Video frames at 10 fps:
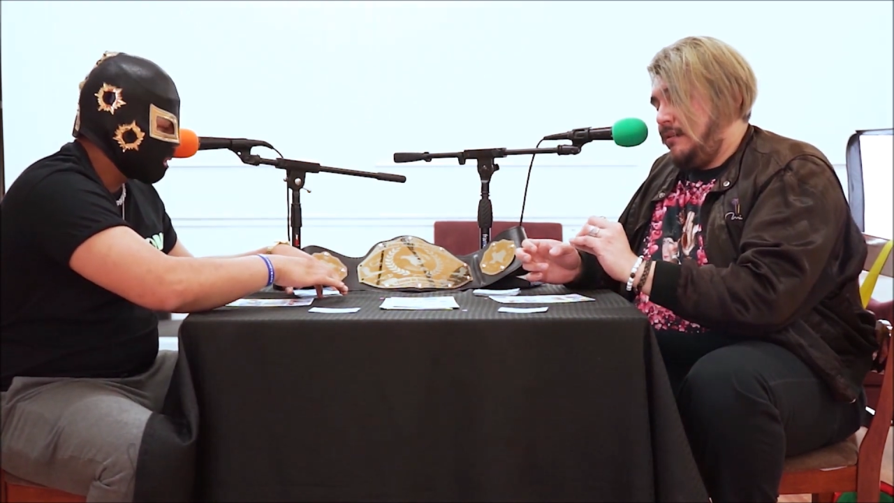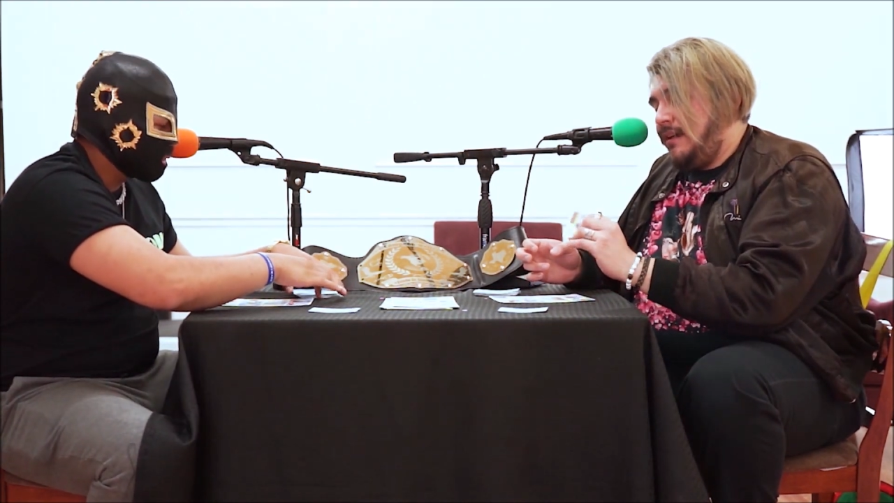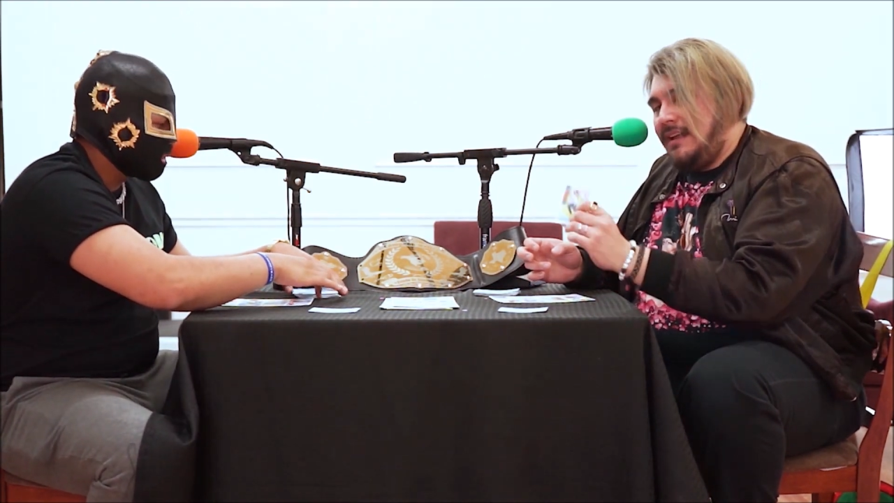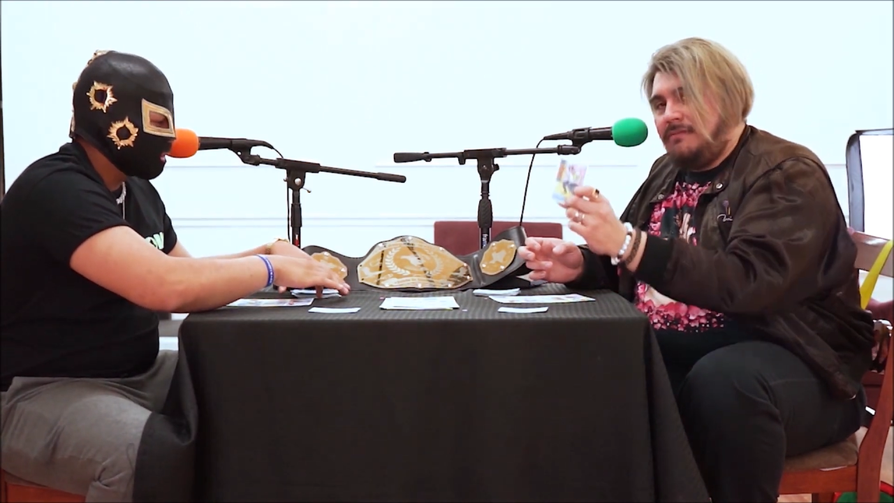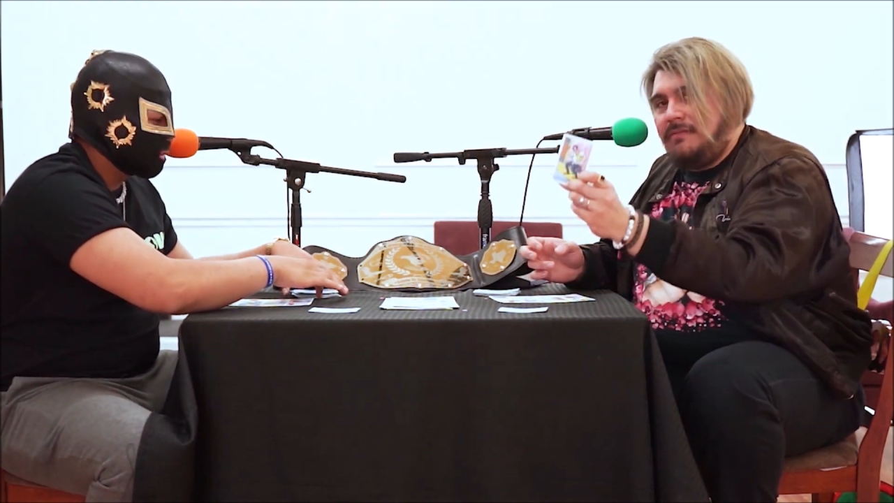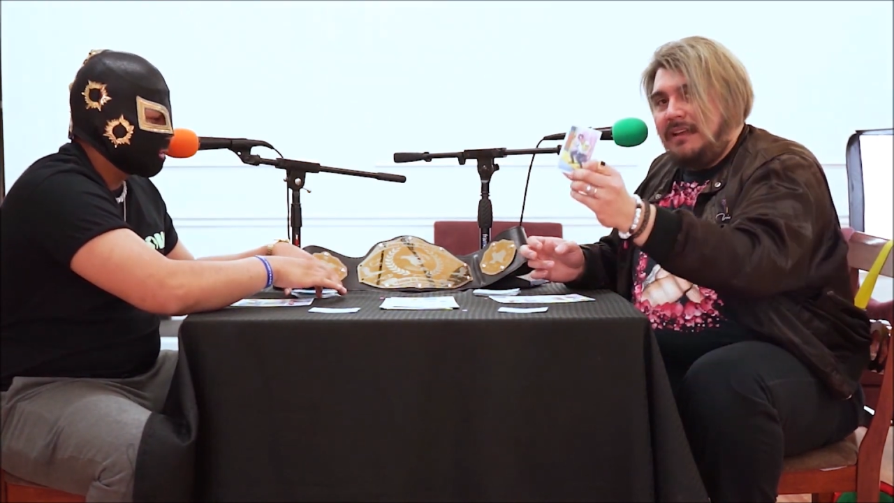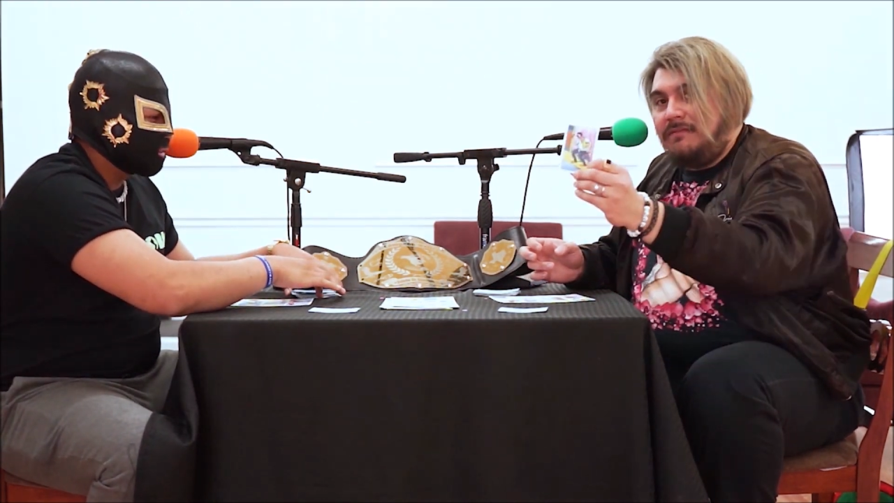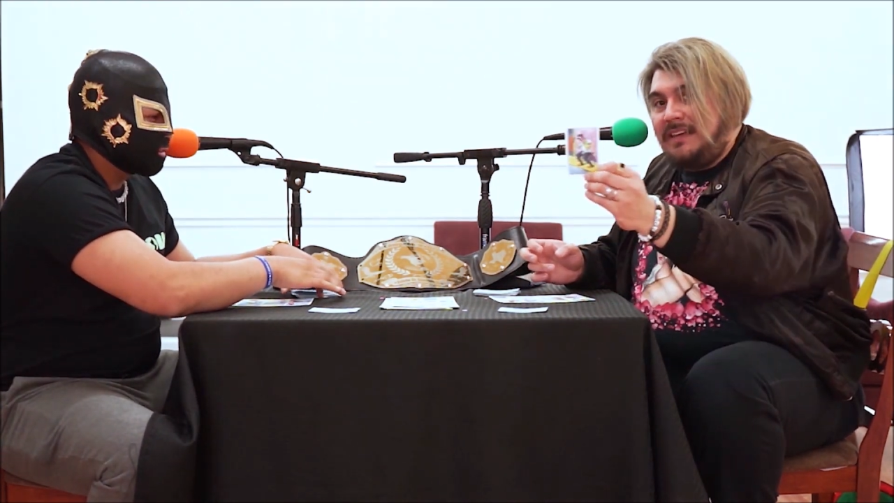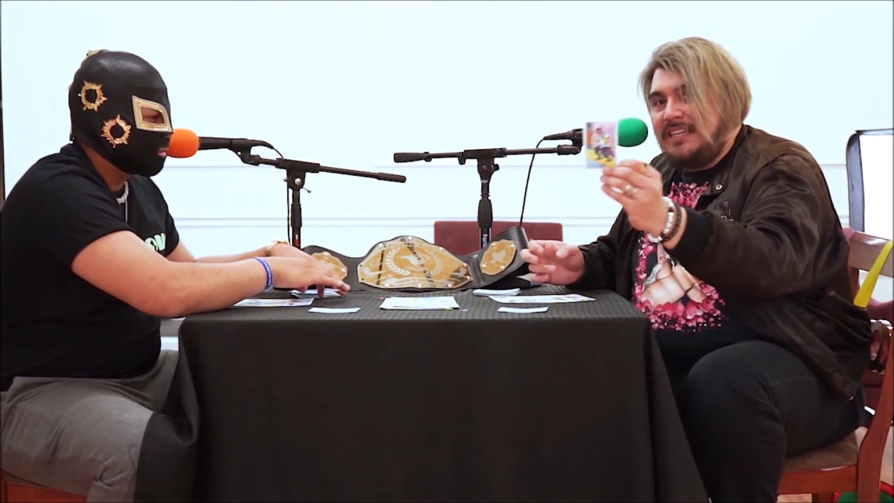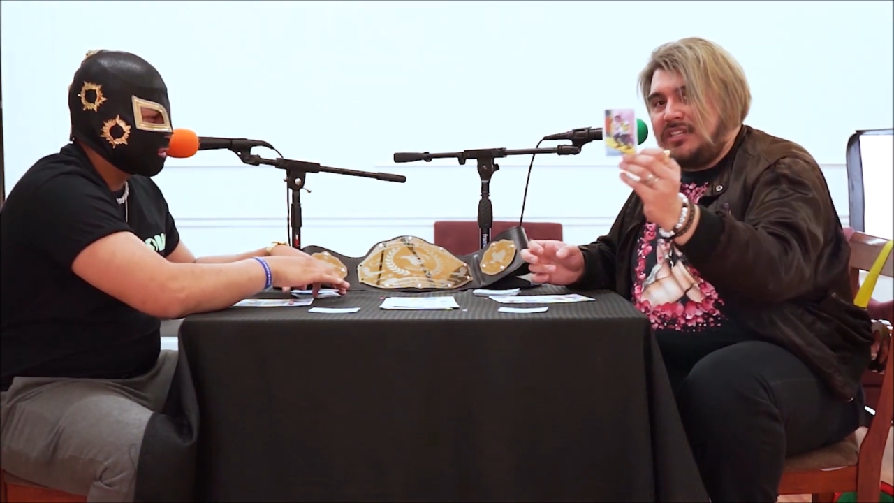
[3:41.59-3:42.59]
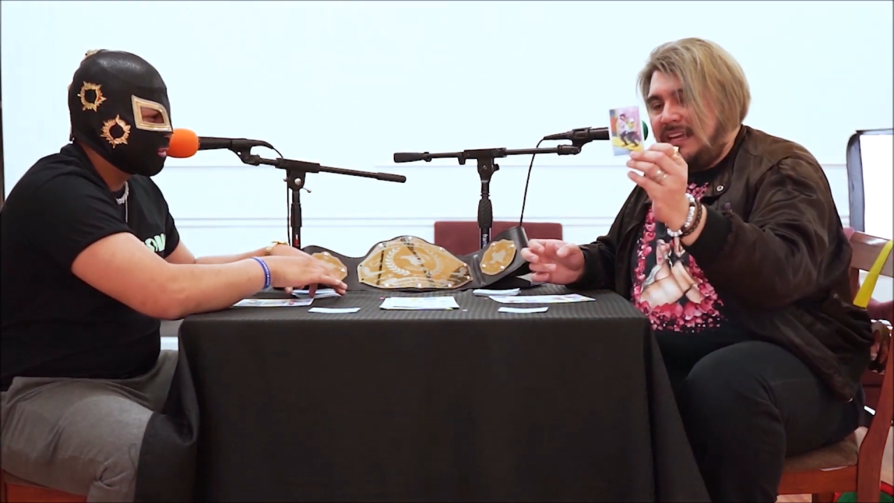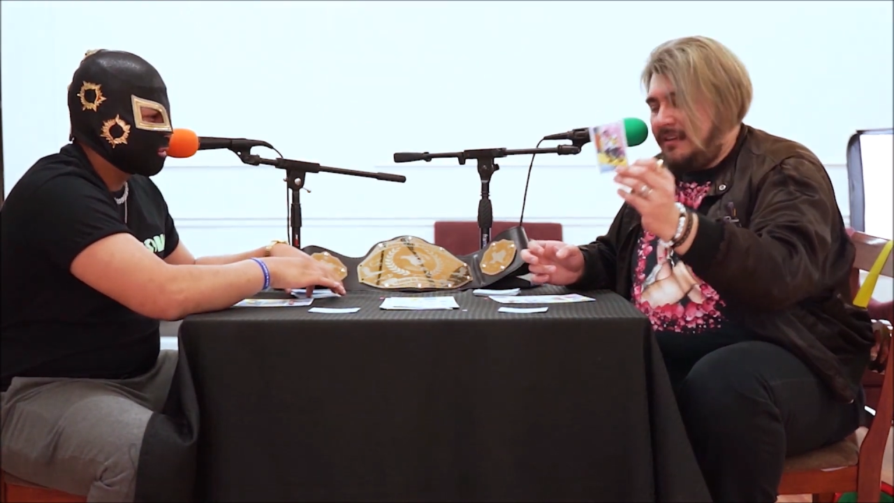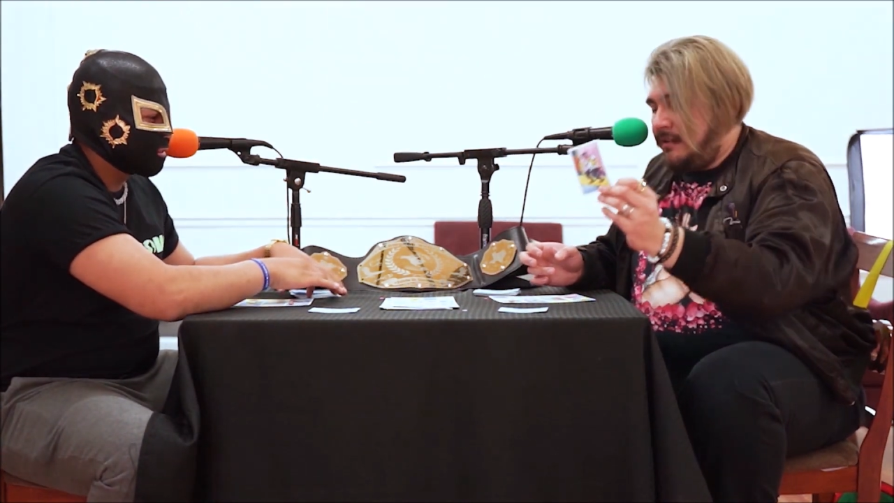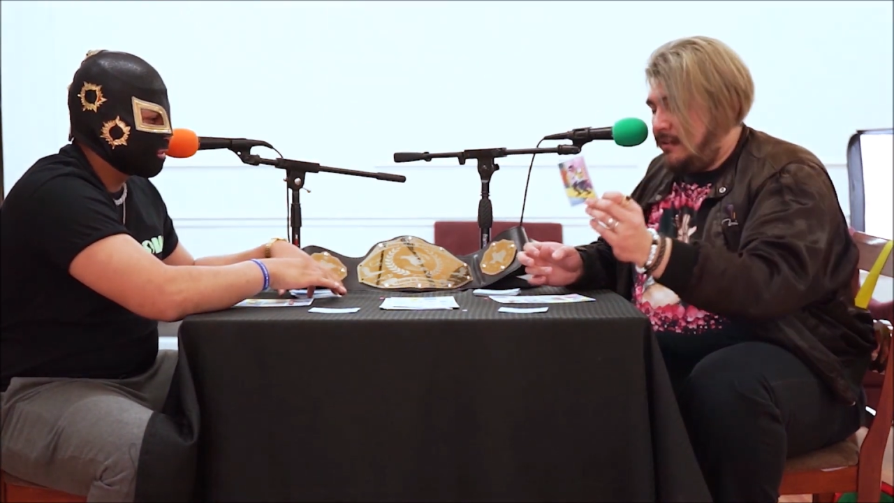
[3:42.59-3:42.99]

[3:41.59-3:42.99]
El VJ,